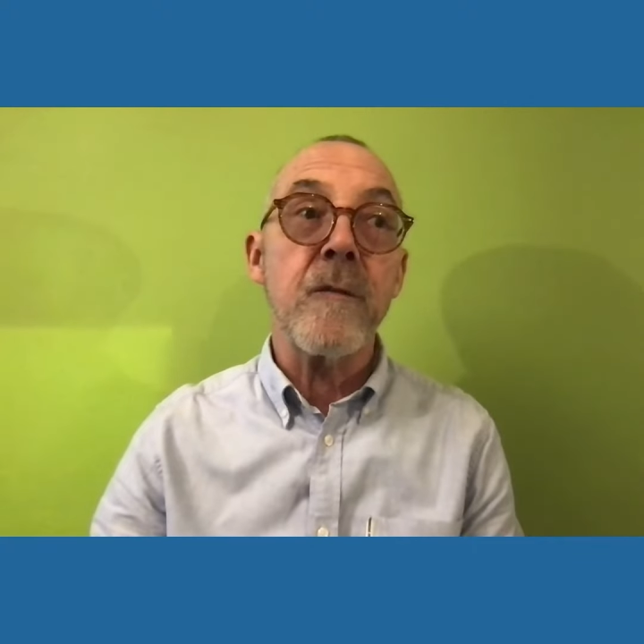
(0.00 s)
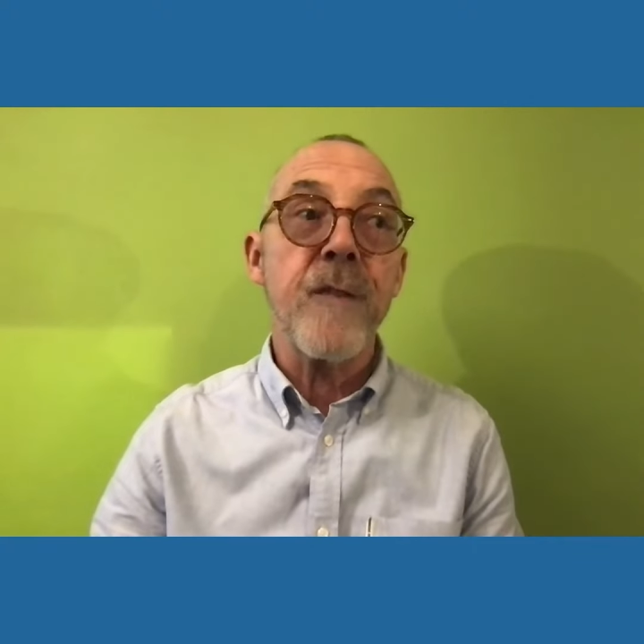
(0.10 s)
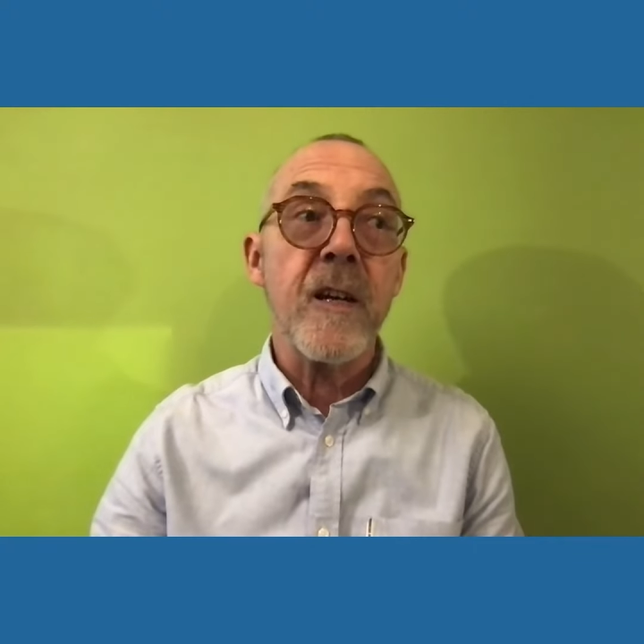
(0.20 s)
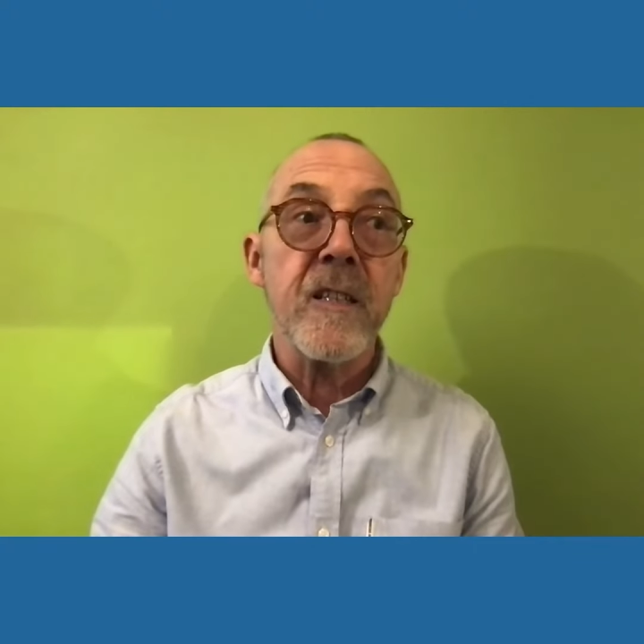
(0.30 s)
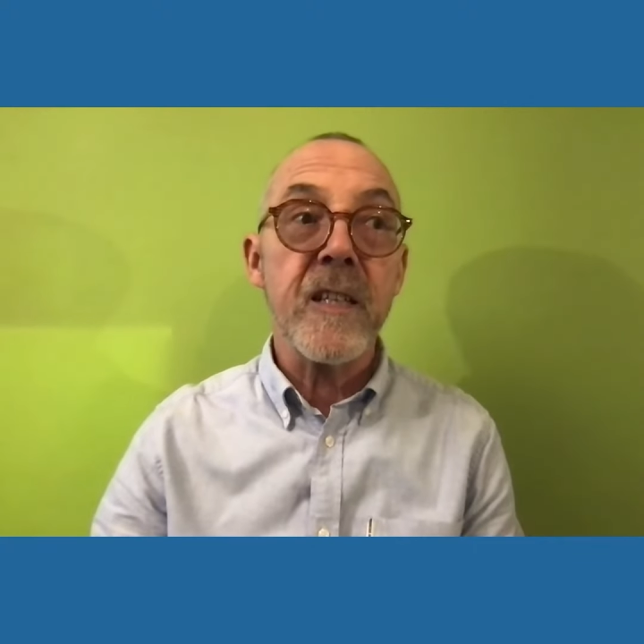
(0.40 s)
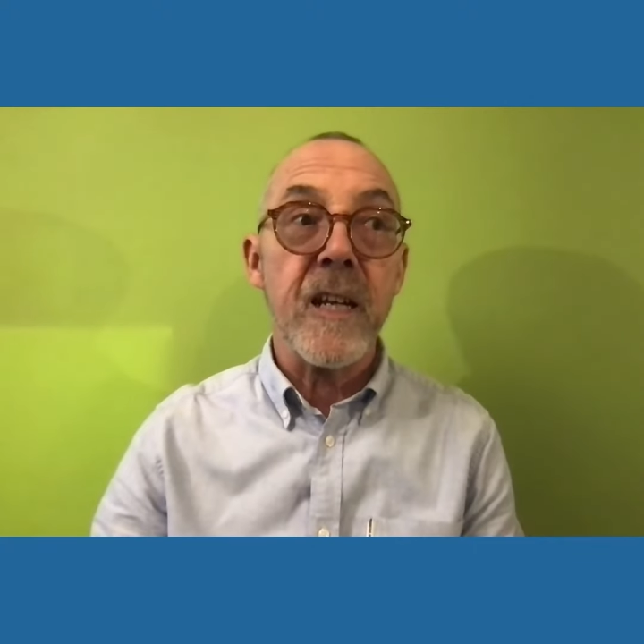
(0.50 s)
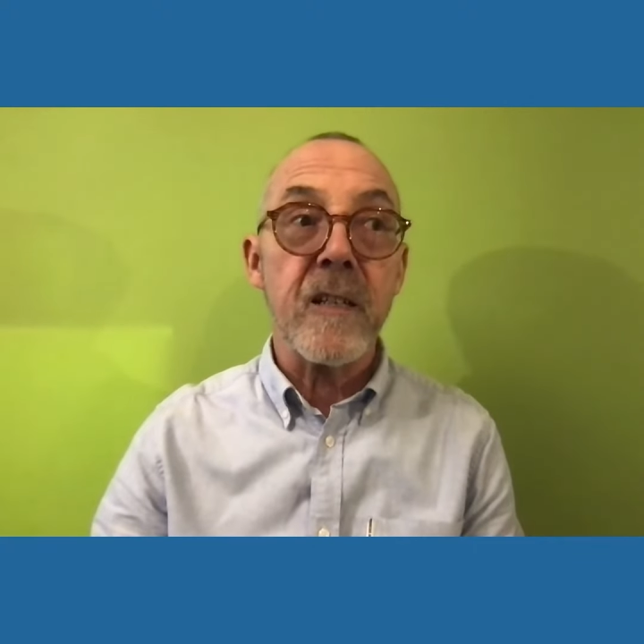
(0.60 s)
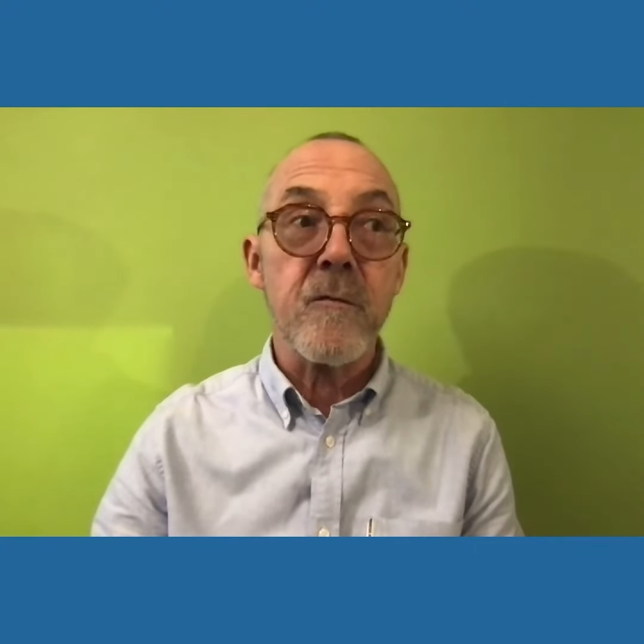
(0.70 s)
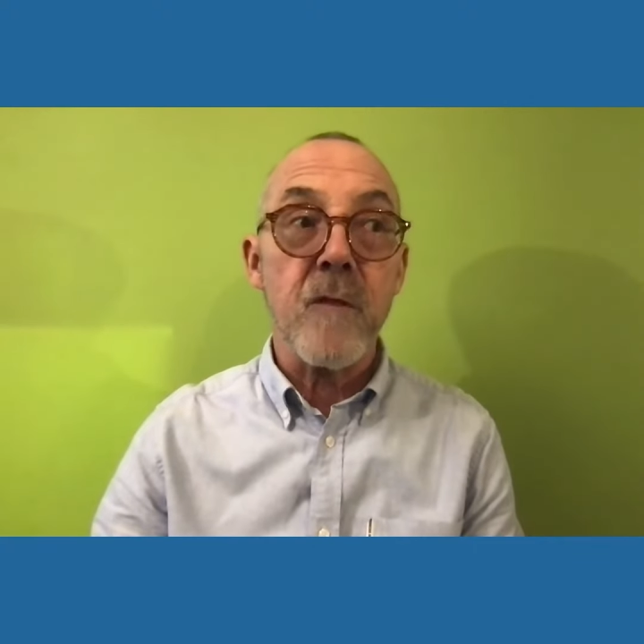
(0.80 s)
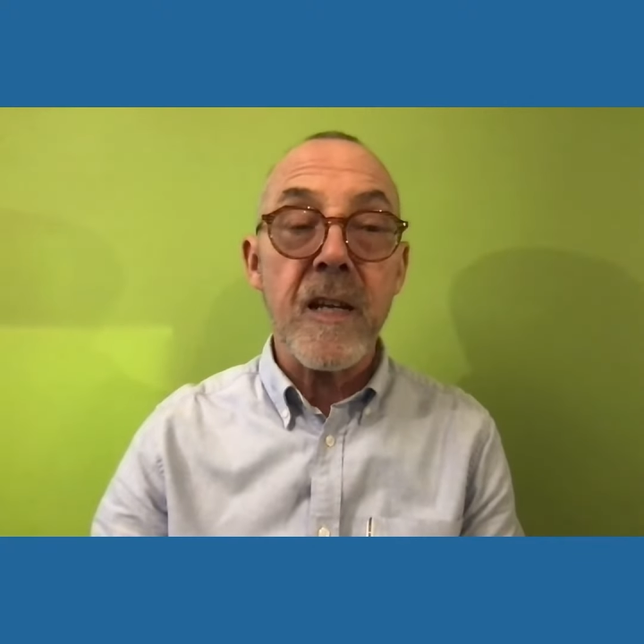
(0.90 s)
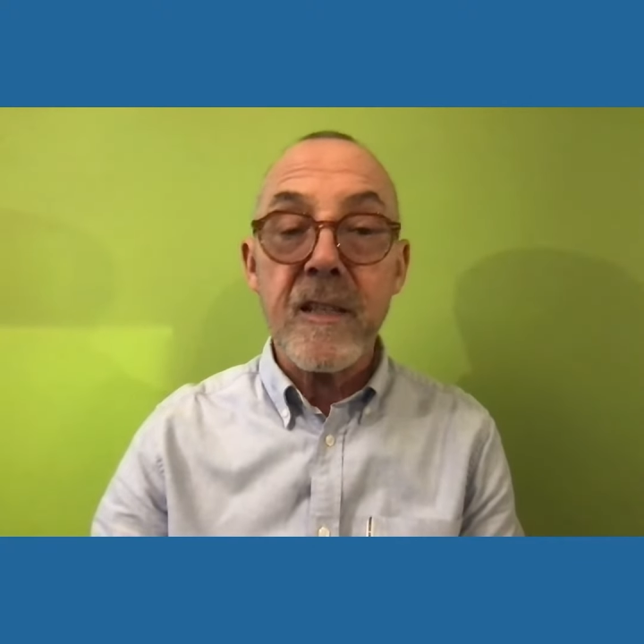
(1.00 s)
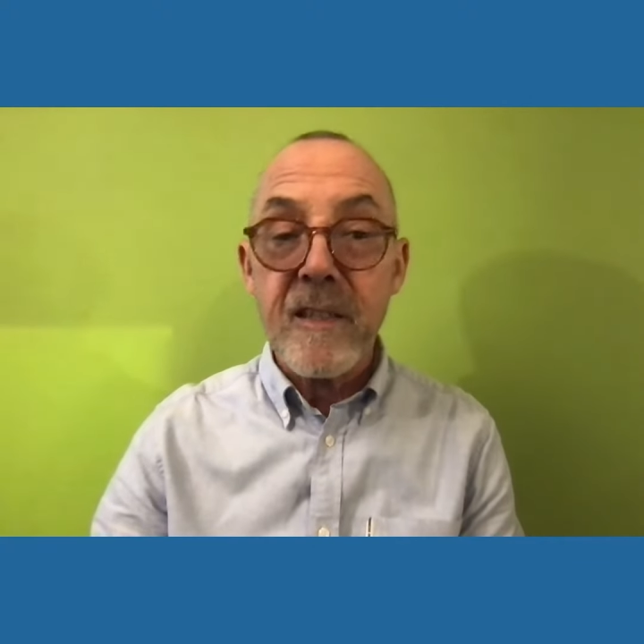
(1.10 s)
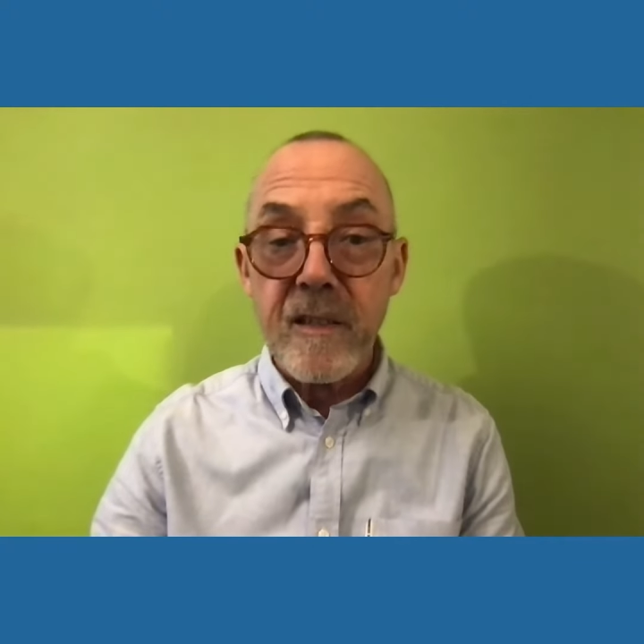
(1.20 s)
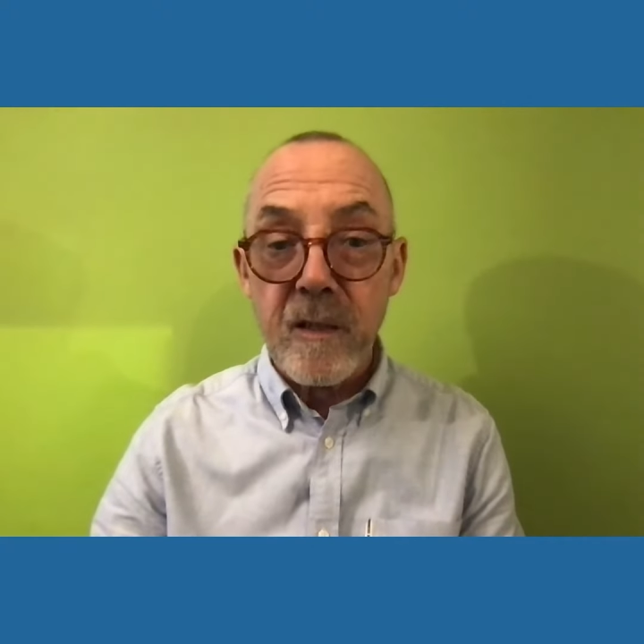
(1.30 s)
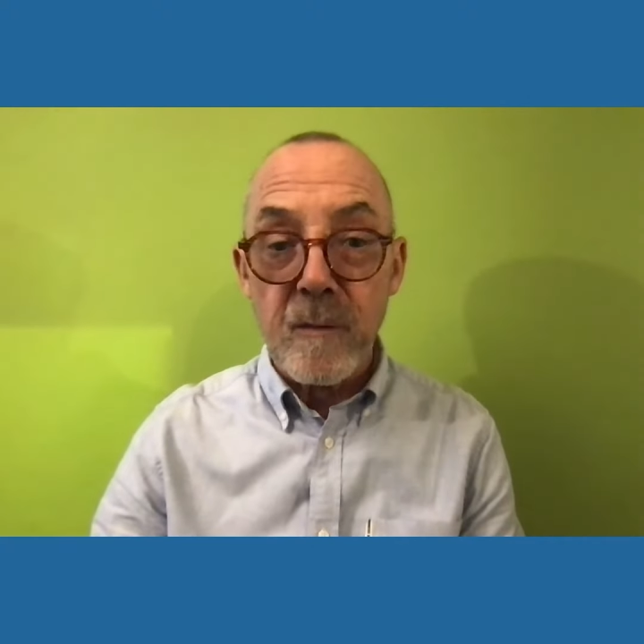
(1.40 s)
fight against
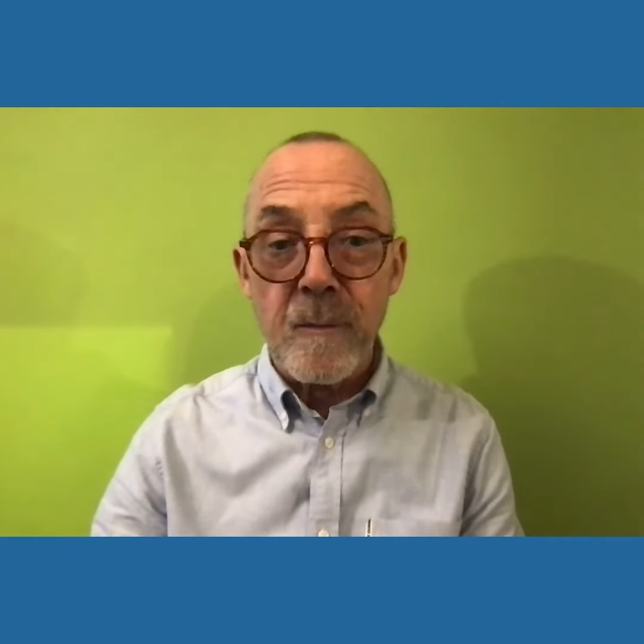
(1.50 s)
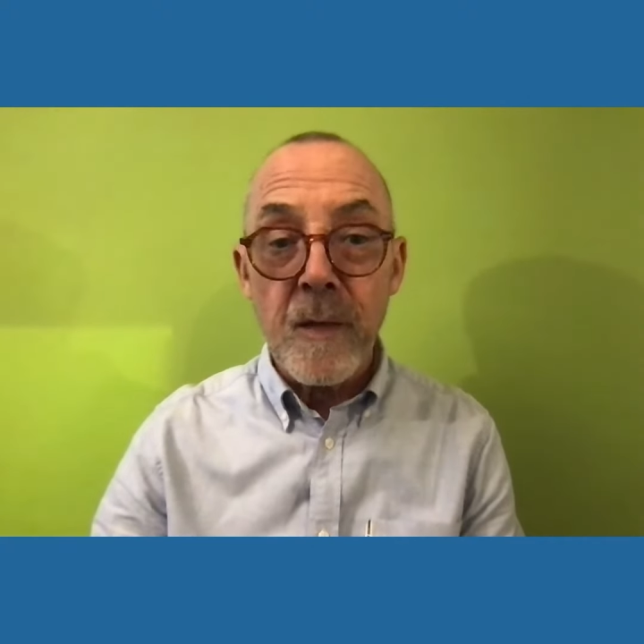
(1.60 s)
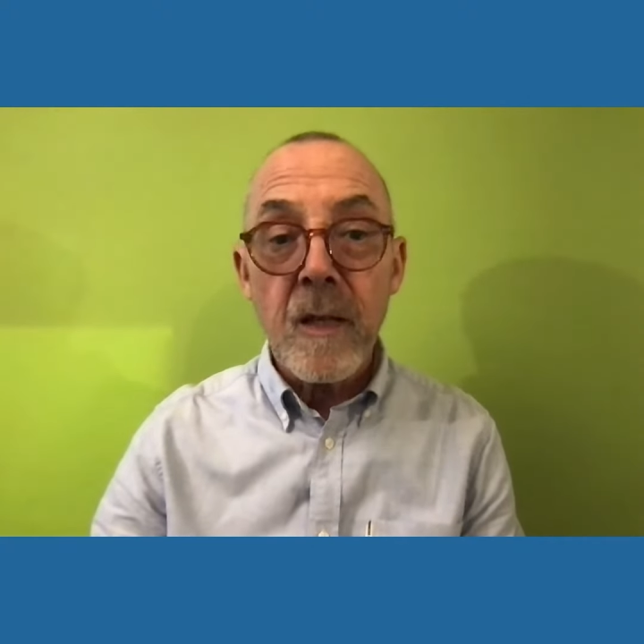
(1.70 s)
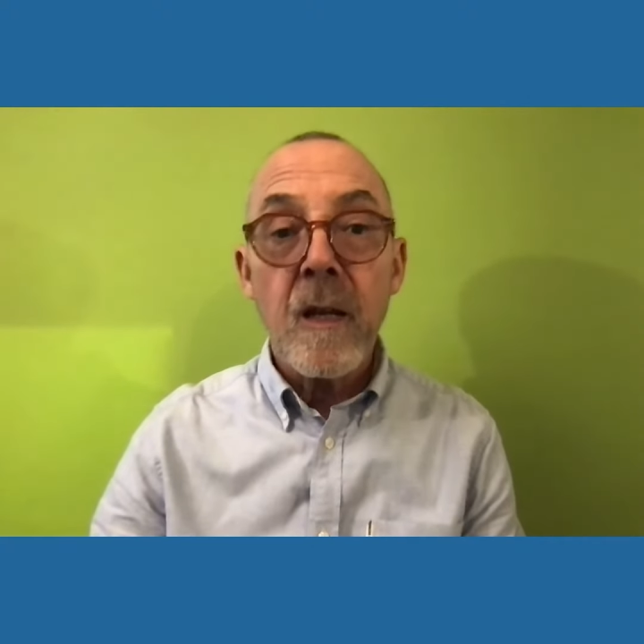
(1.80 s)
racism.